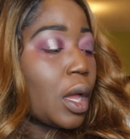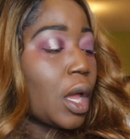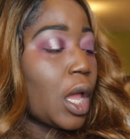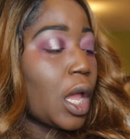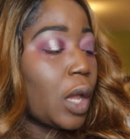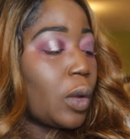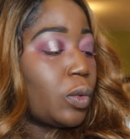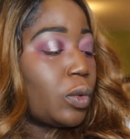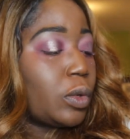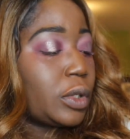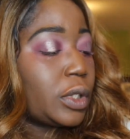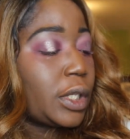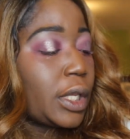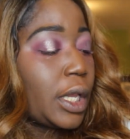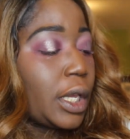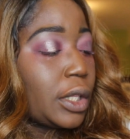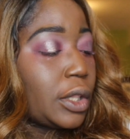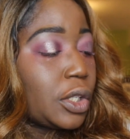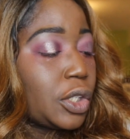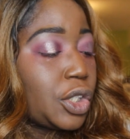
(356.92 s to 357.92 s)
I will
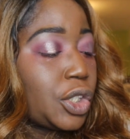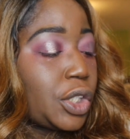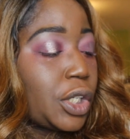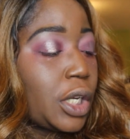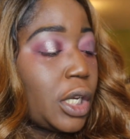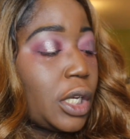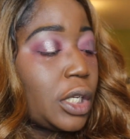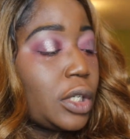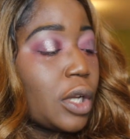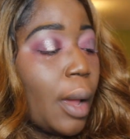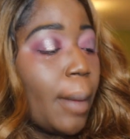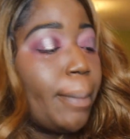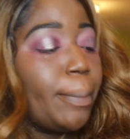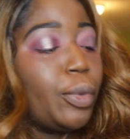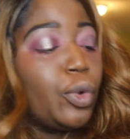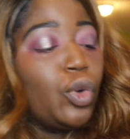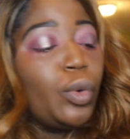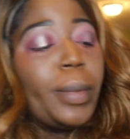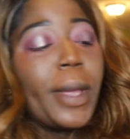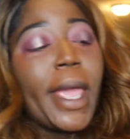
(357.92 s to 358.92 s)
take the shade
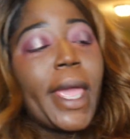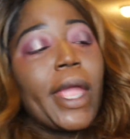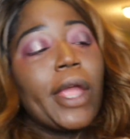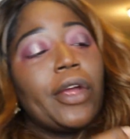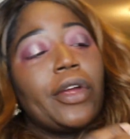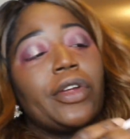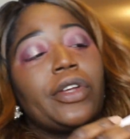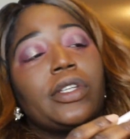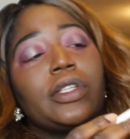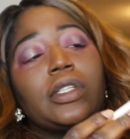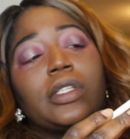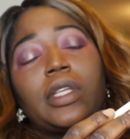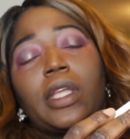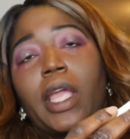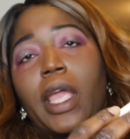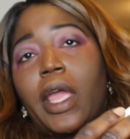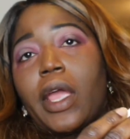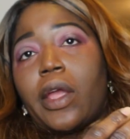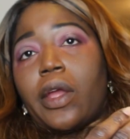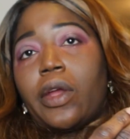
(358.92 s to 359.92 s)
Boo Bears
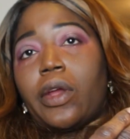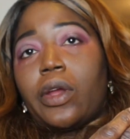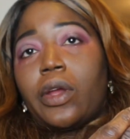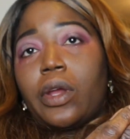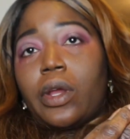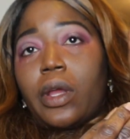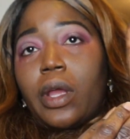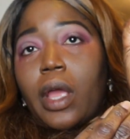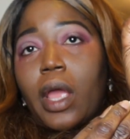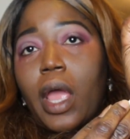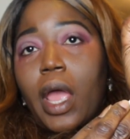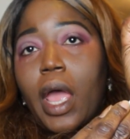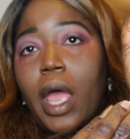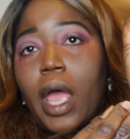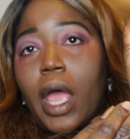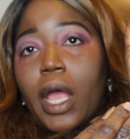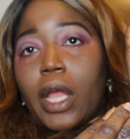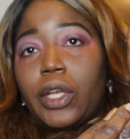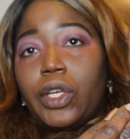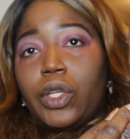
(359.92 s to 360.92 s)
here
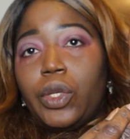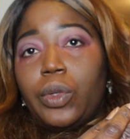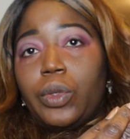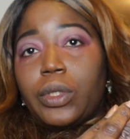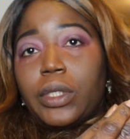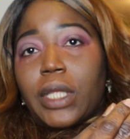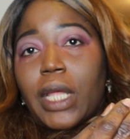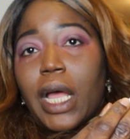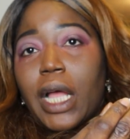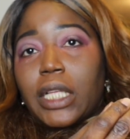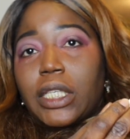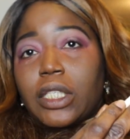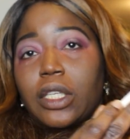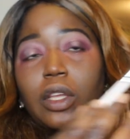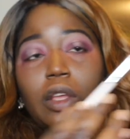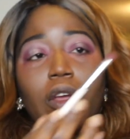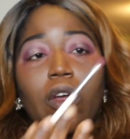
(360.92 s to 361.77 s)
and use that